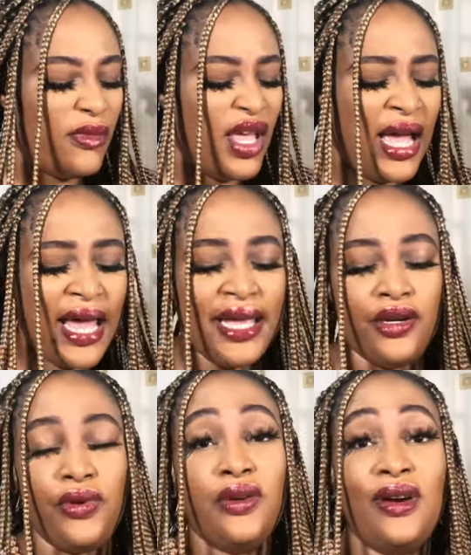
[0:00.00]

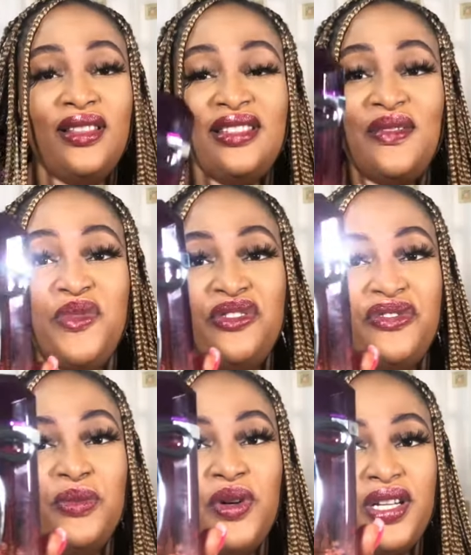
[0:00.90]
high-end one. Wow, this is a
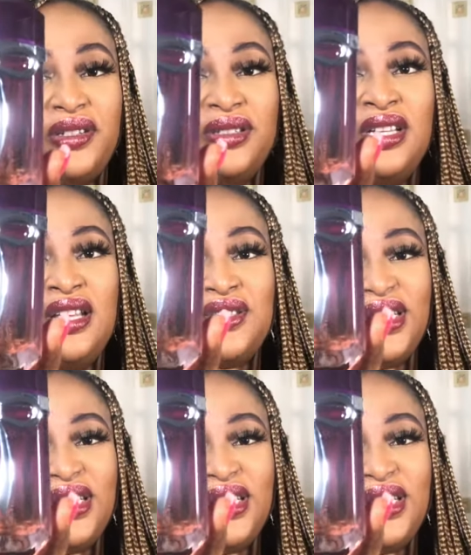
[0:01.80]
beautiful bottle. So